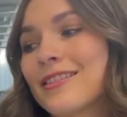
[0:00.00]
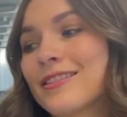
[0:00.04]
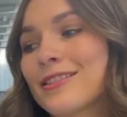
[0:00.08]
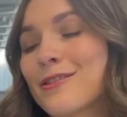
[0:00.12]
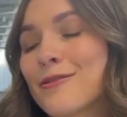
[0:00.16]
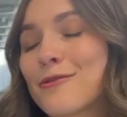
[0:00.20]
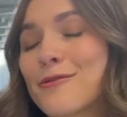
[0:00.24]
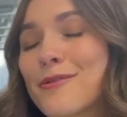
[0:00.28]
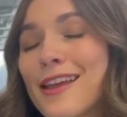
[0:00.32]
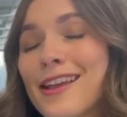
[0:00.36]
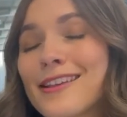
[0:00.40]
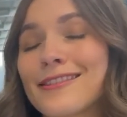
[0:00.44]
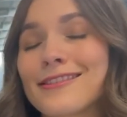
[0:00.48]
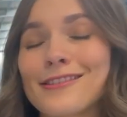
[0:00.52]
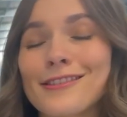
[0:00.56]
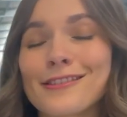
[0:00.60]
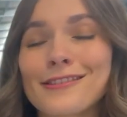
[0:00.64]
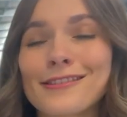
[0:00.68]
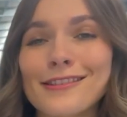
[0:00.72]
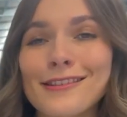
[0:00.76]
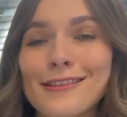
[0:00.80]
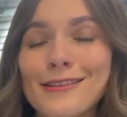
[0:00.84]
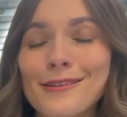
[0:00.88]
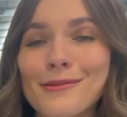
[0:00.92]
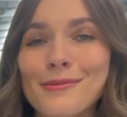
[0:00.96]
so that's
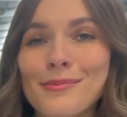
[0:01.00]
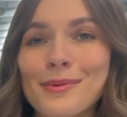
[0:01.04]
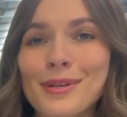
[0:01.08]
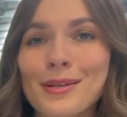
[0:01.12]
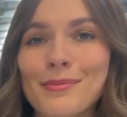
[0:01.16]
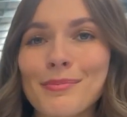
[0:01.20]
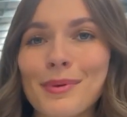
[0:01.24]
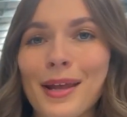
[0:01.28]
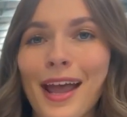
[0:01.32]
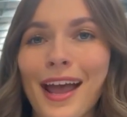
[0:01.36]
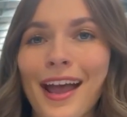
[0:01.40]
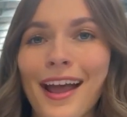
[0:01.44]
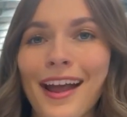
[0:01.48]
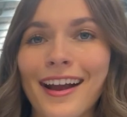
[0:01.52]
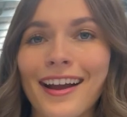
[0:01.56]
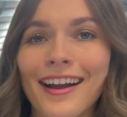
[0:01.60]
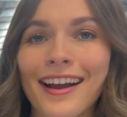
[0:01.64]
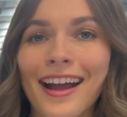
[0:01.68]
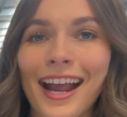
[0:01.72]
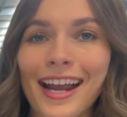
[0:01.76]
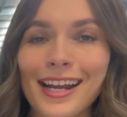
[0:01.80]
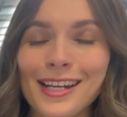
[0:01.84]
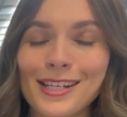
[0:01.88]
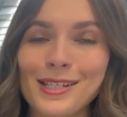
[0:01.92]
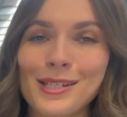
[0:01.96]
just a little bit
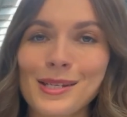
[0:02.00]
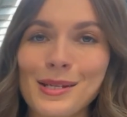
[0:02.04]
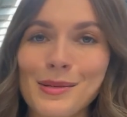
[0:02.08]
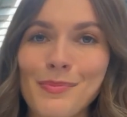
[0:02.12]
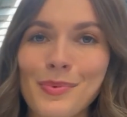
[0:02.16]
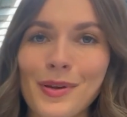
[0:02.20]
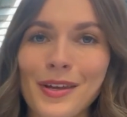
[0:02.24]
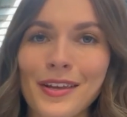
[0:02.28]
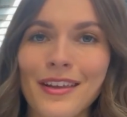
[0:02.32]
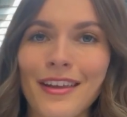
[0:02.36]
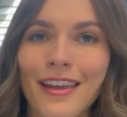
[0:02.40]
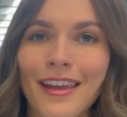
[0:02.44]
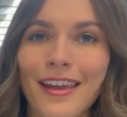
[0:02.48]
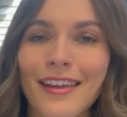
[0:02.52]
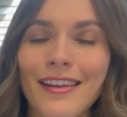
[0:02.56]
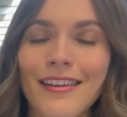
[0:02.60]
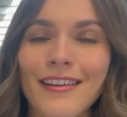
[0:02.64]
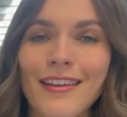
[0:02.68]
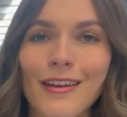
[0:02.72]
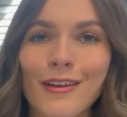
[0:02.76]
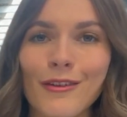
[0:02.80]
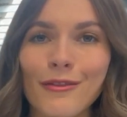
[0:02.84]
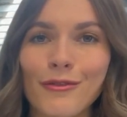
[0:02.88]
about HDPE.